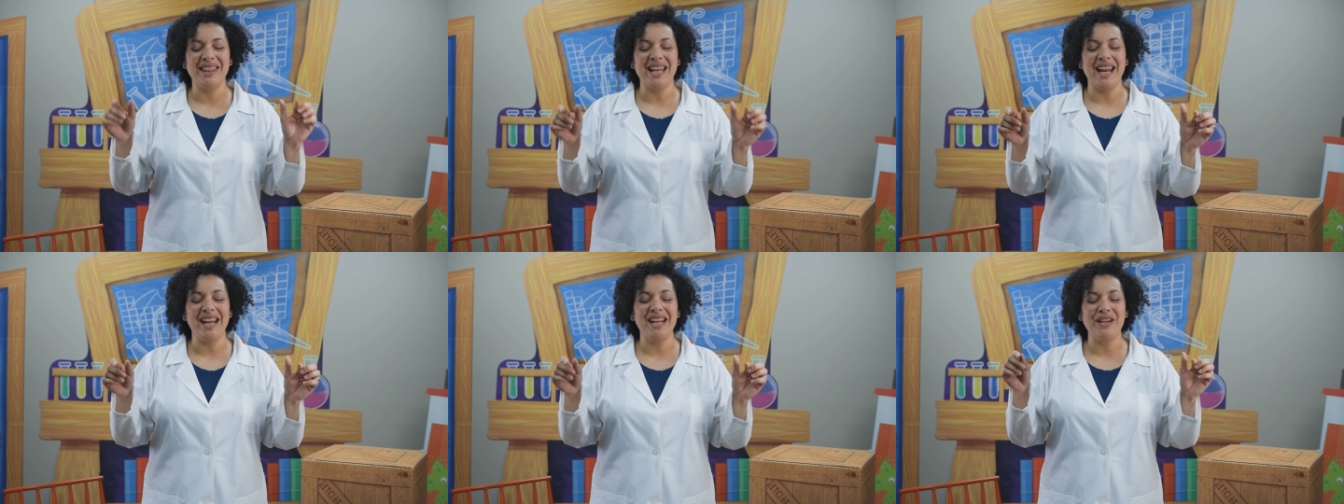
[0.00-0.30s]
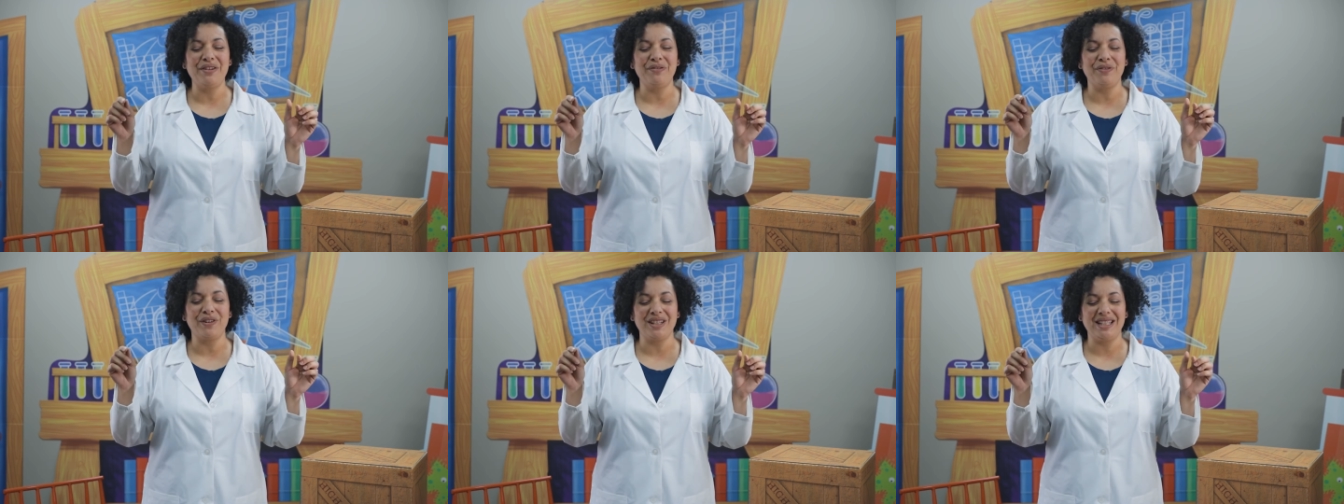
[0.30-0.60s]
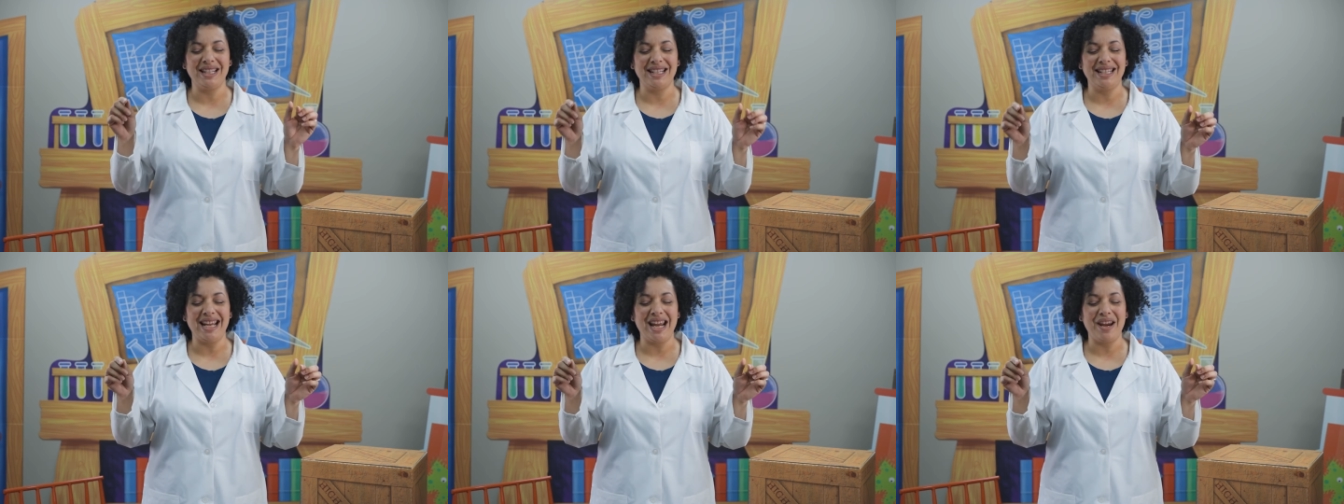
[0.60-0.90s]
thank you for
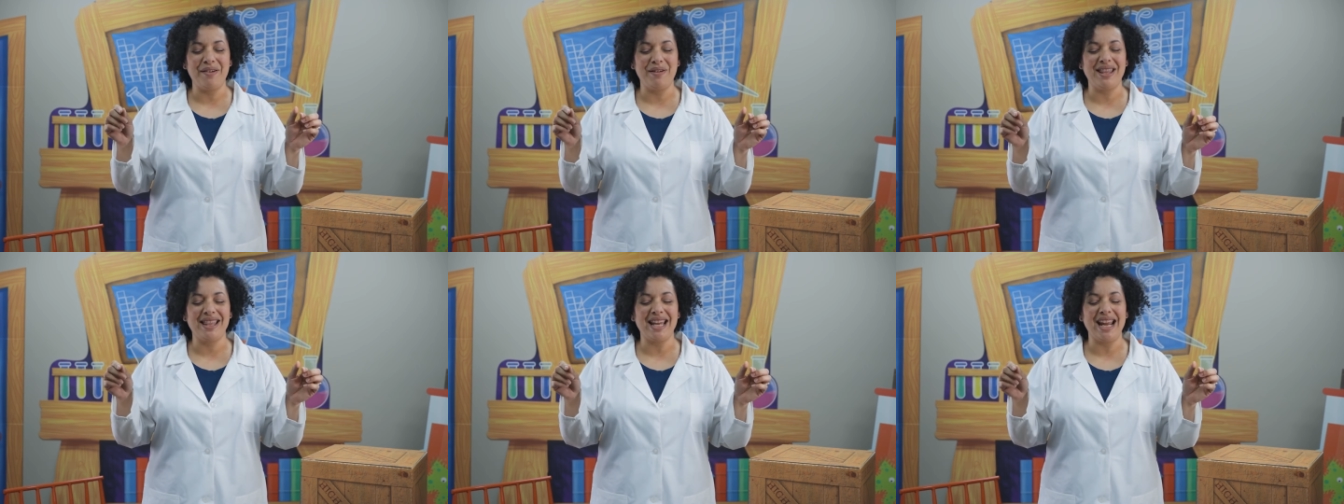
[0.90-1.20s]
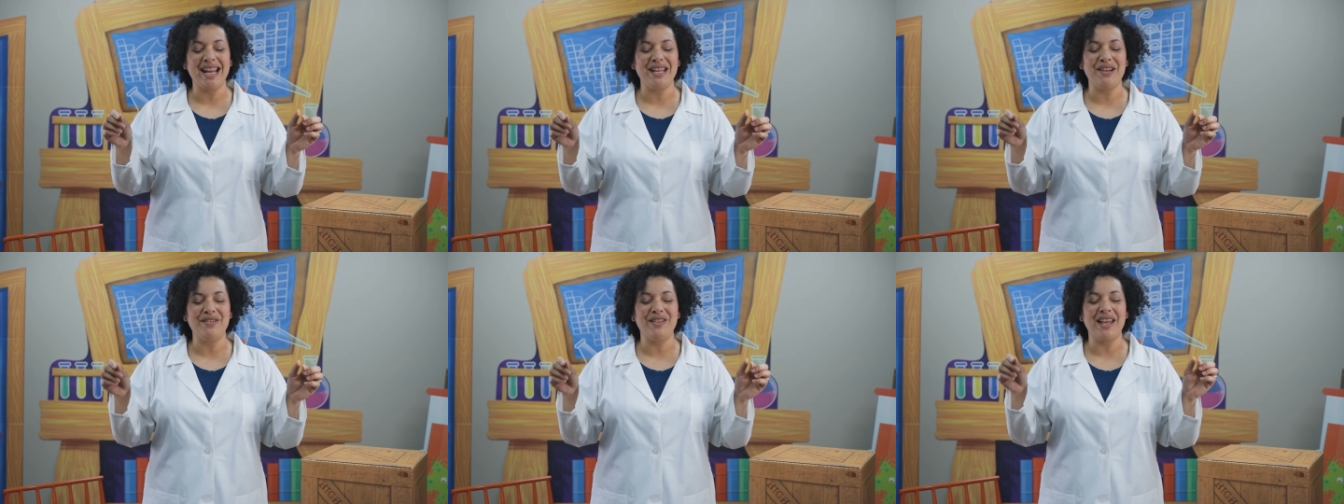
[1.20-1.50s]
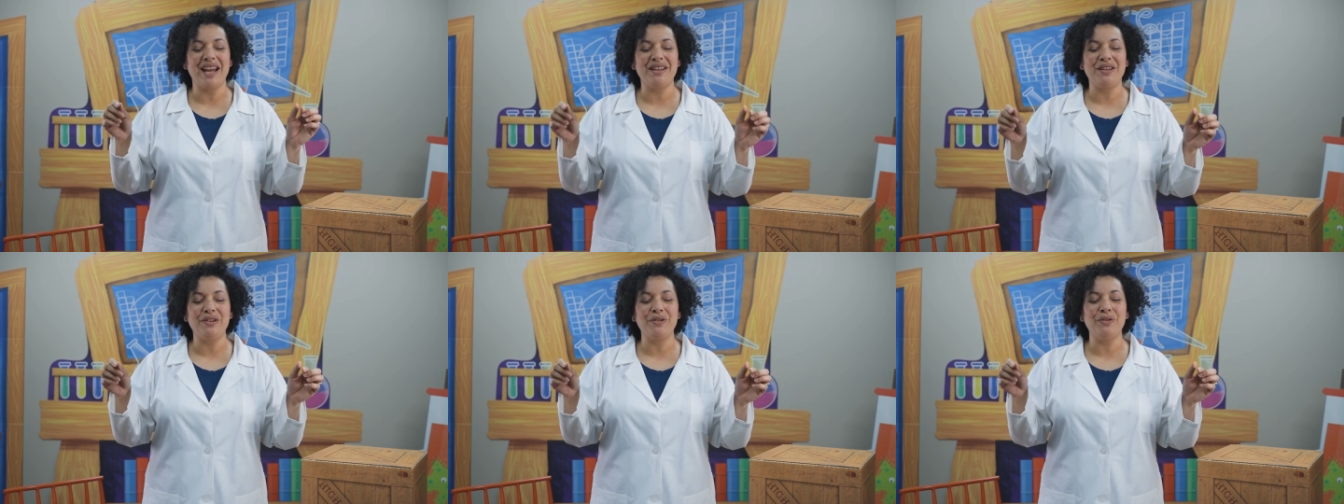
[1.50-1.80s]
today. We thank you
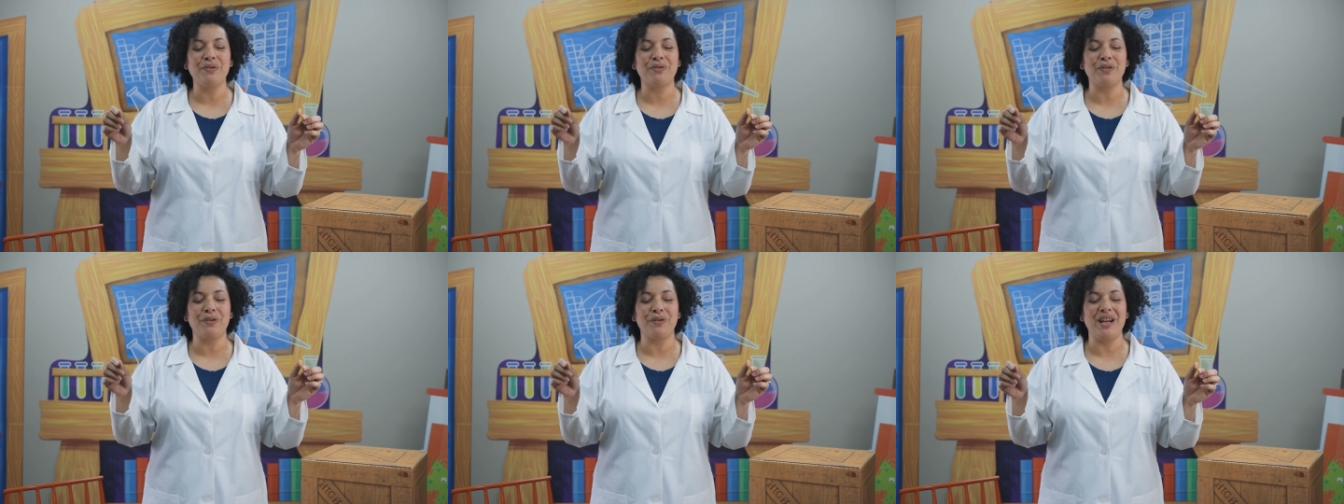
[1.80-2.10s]
that you have